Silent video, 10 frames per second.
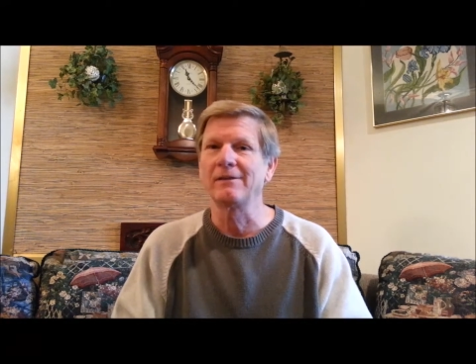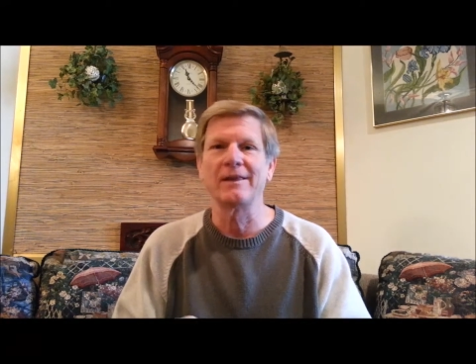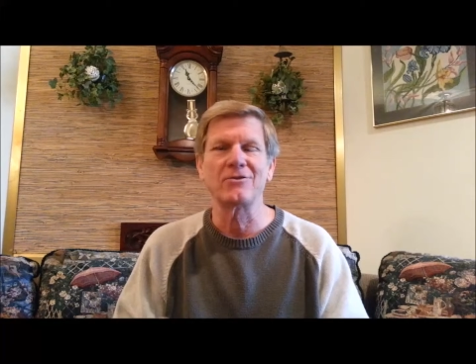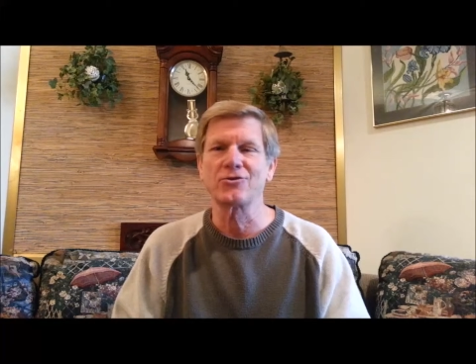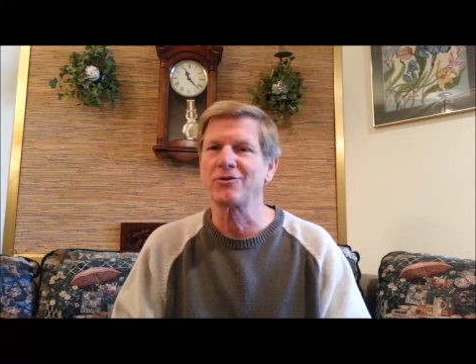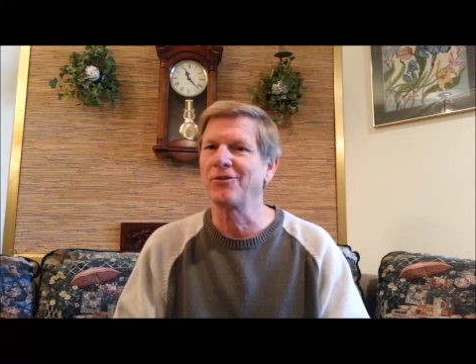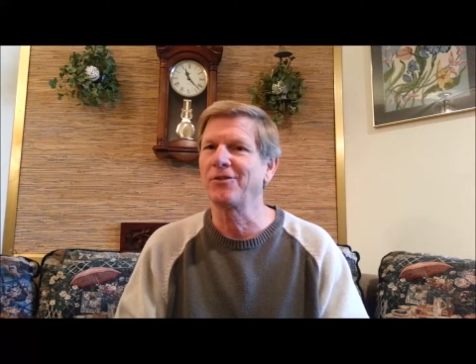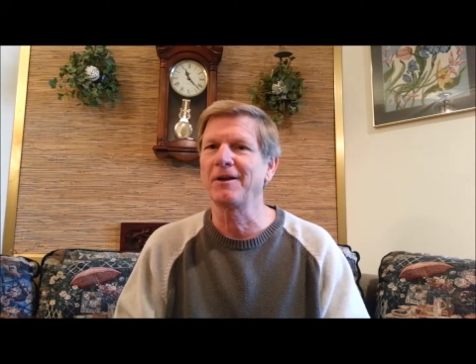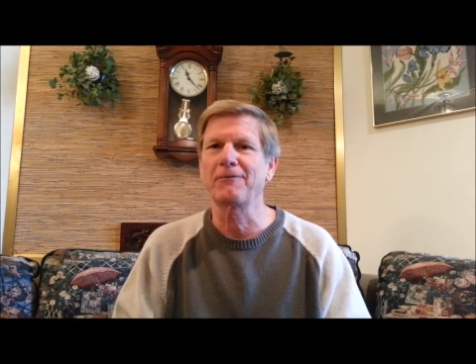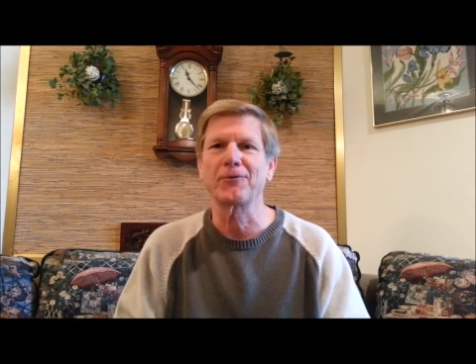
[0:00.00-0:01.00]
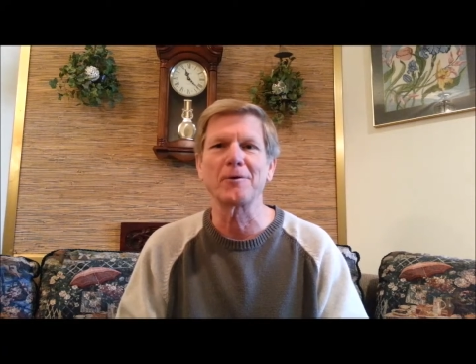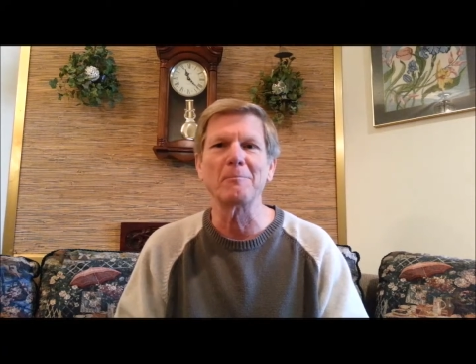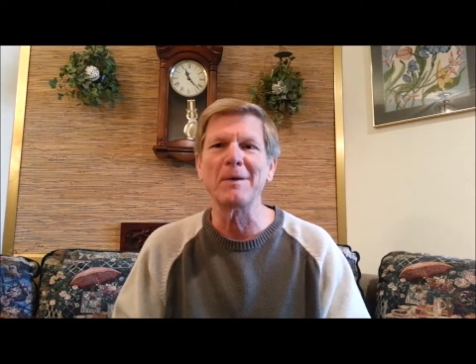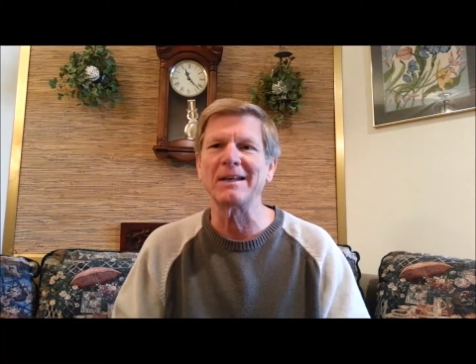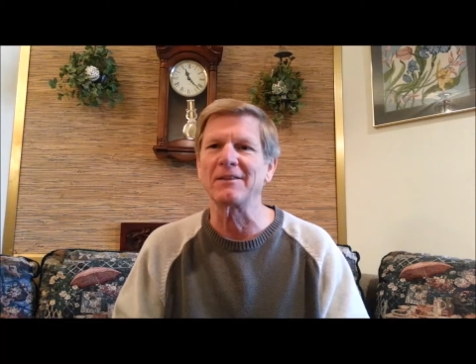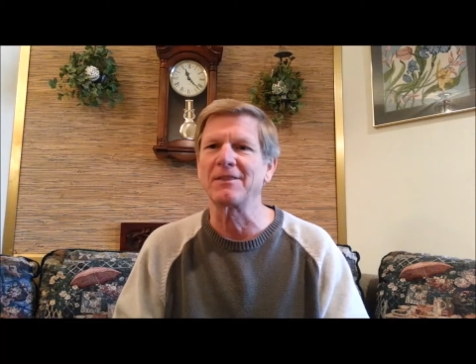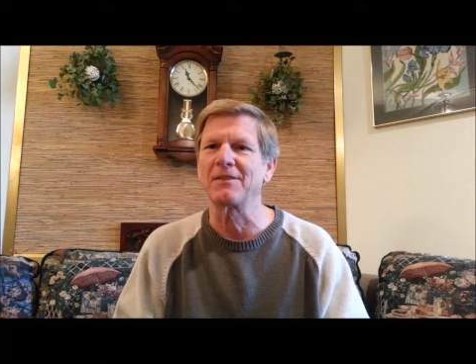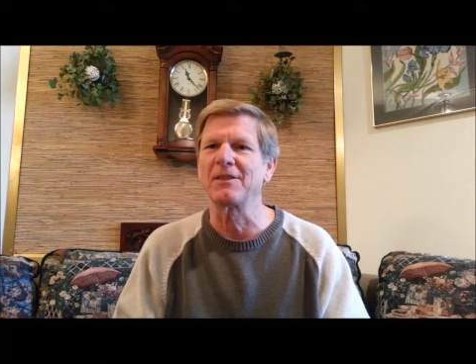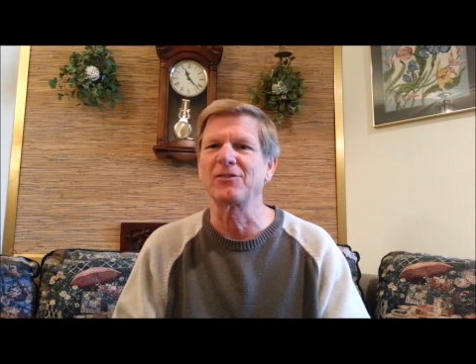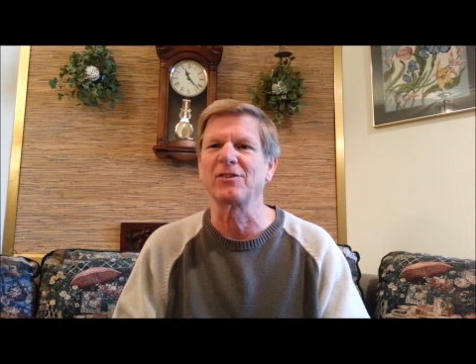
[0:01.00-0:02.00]
they shouldn't think for a minute
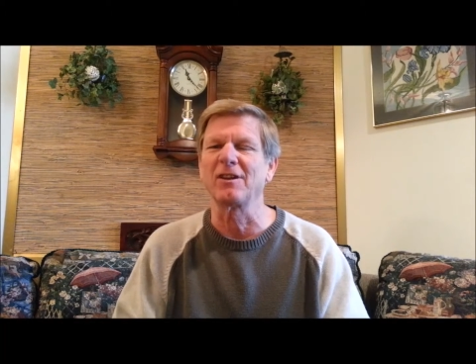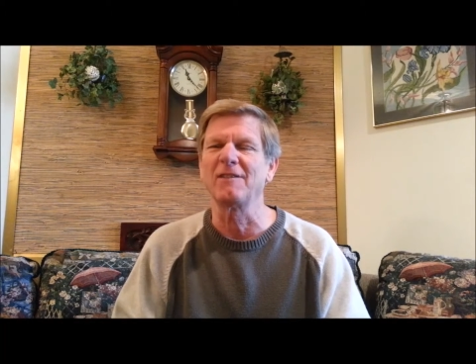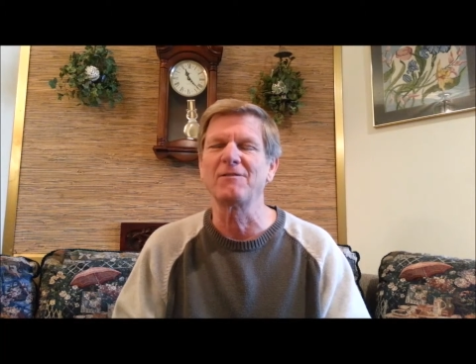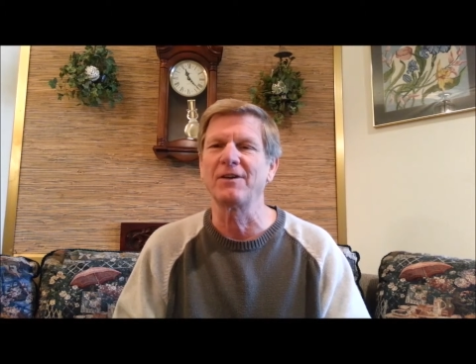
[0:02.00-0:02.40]
that this love